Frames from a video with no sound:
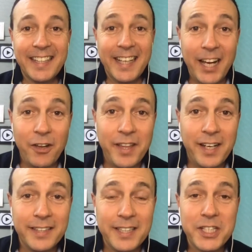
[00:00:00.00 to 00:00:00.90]
Hello
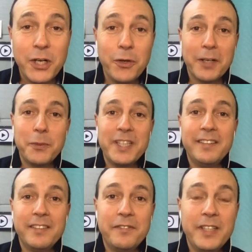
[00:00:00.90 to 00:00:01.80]
there, this is Luca with
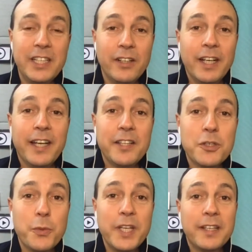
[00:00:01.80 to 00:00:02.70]
Native Video, and
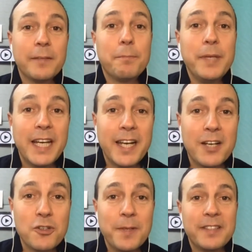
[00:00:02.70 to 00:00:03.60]
this week, big
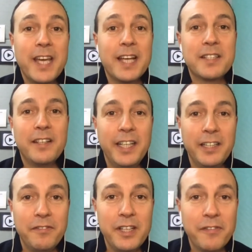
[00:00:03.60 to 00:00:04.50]
announcement. Yes, the
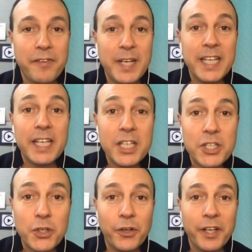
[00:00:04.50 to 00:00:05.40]
Native Video family
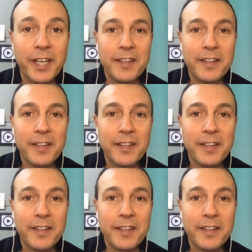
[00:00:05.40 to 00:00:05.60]
is growing,